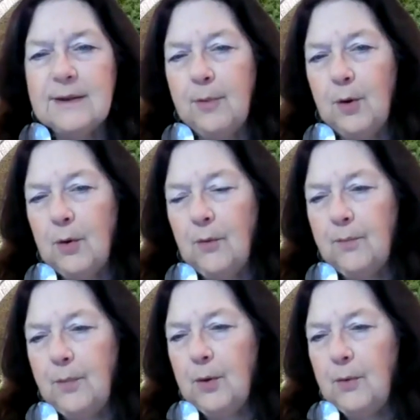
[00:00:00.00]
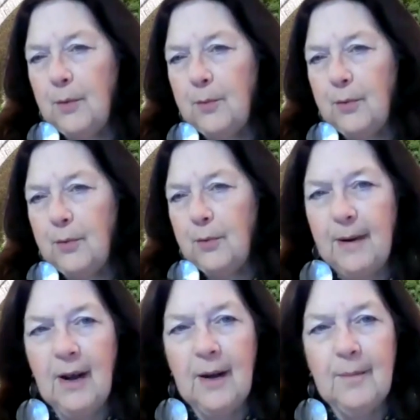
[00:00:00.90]
is um, beautiful, bridge
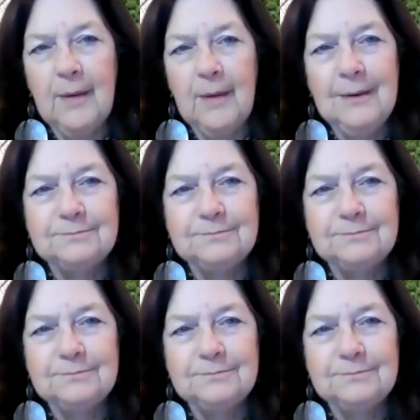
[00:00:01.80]
behind me.